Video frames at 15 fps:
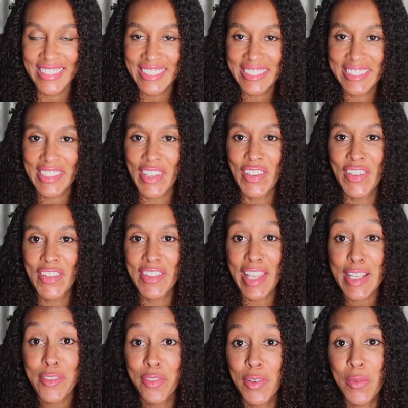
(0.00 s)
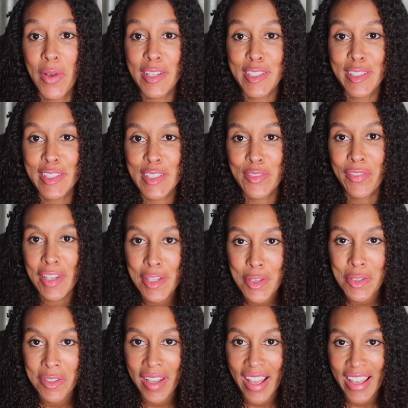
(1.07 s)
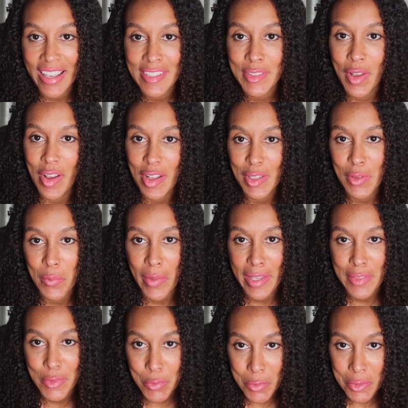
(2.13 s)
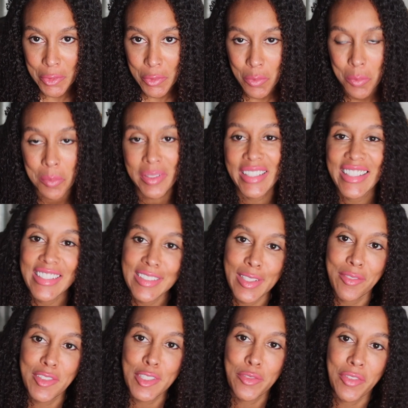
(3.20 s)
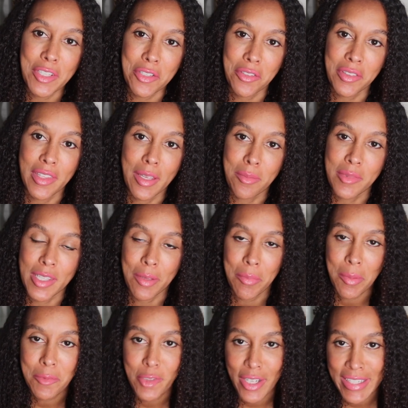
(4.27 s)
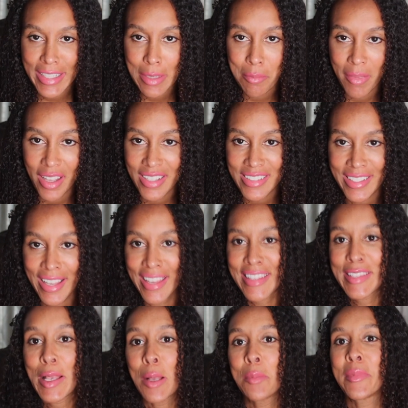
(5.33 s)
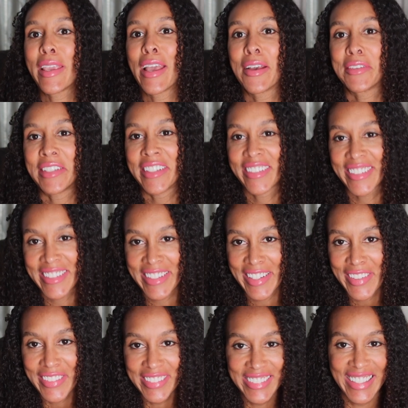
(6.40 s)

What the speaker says: So thanks for watching this video, guys, all the way through. Please give this video a thumbs up. I'm trying to get monetized. Help me out here, you know.